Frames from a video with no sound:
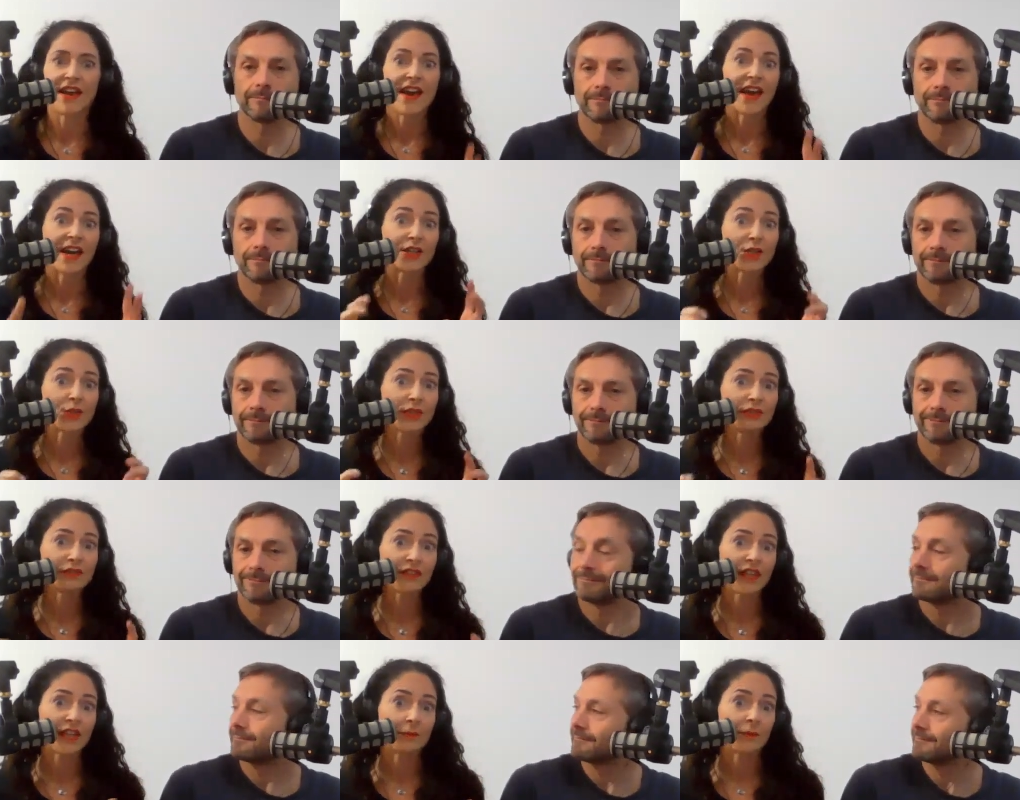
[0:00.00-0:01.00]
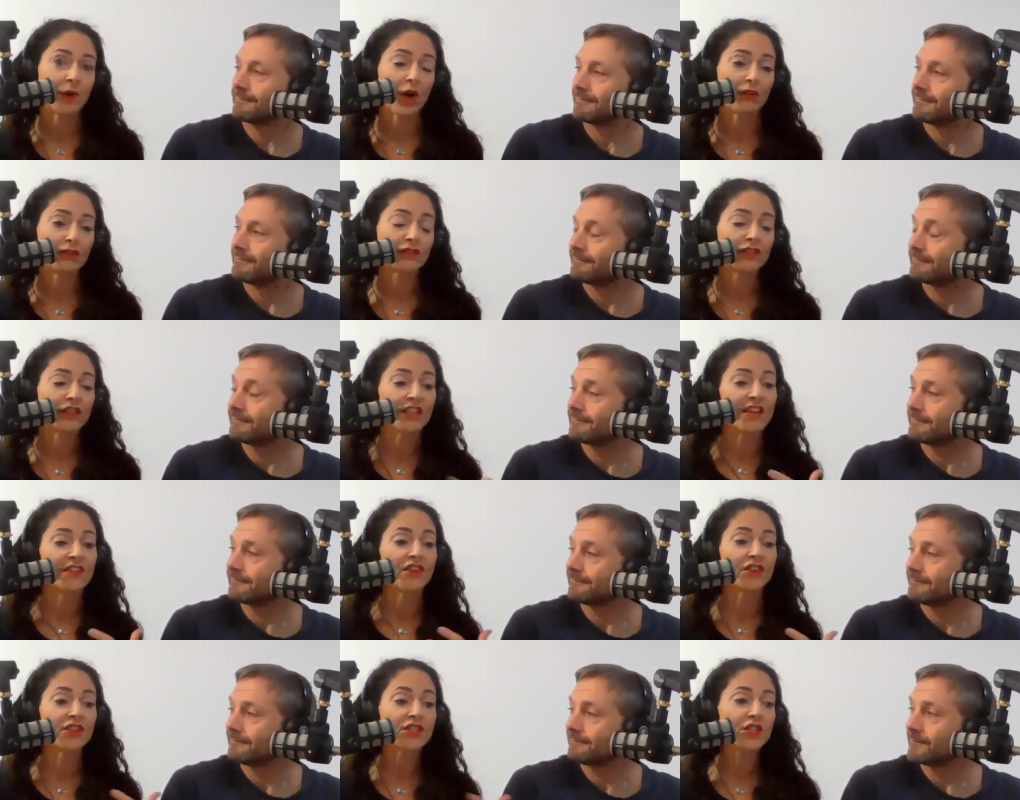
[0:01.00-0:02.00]
Speaker 1: our twin flame, often,
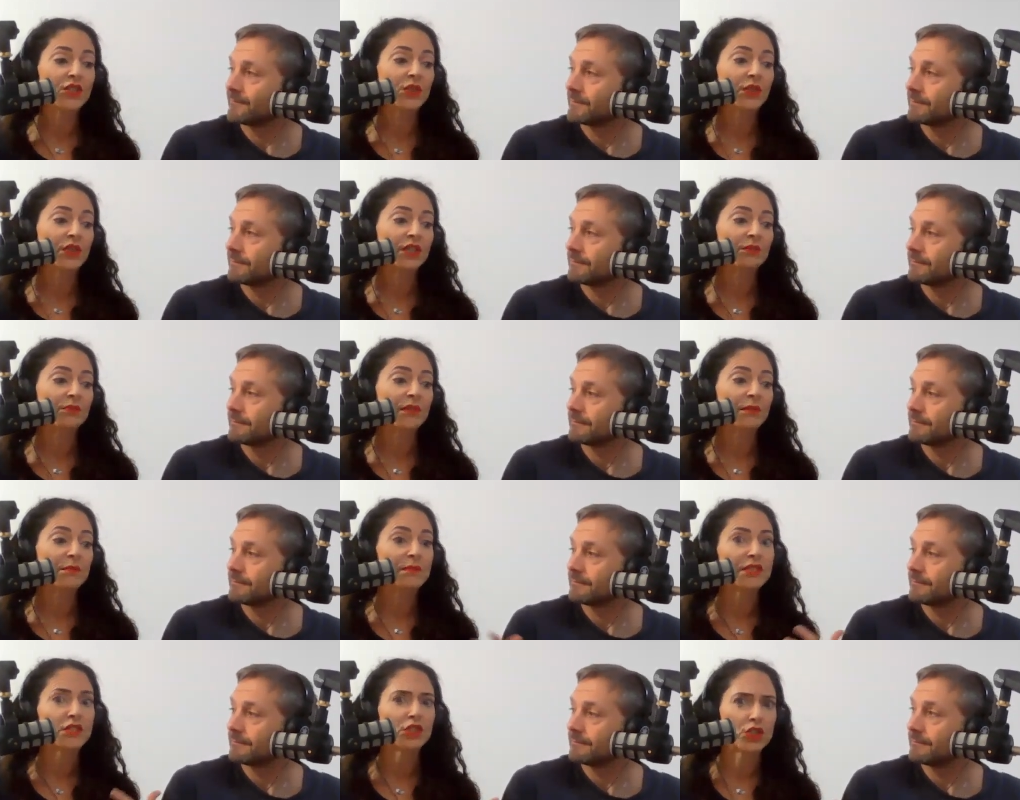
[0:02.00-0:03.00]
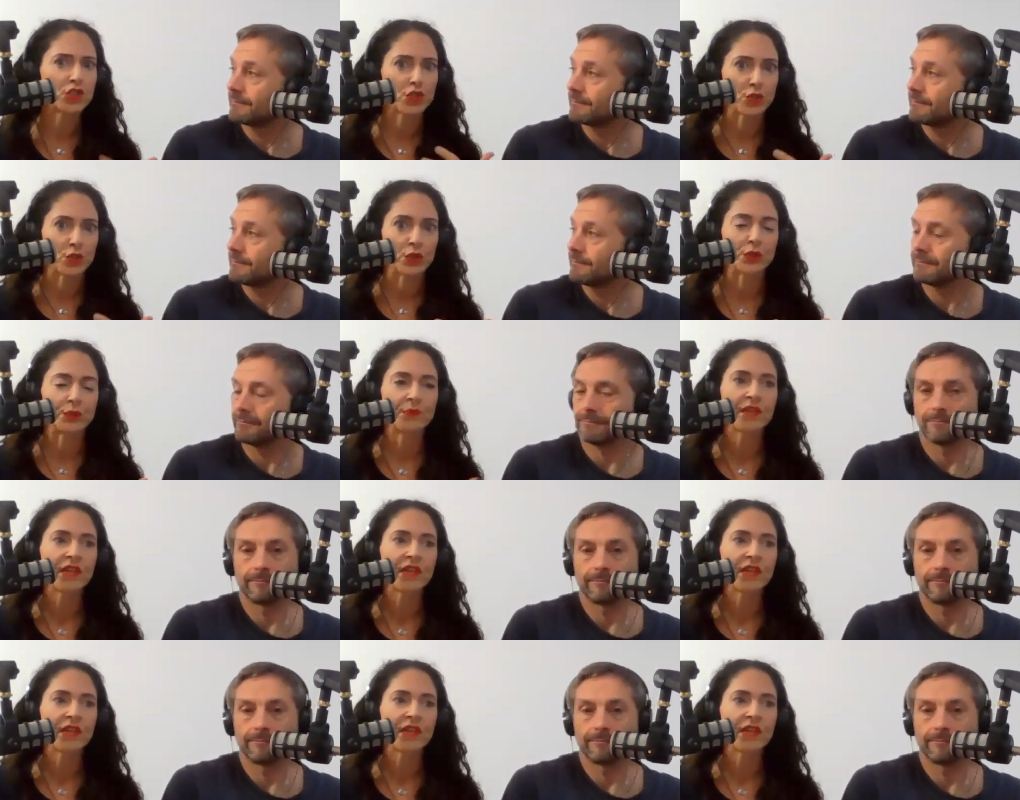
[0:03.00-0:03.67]
and those two can be misconstrued.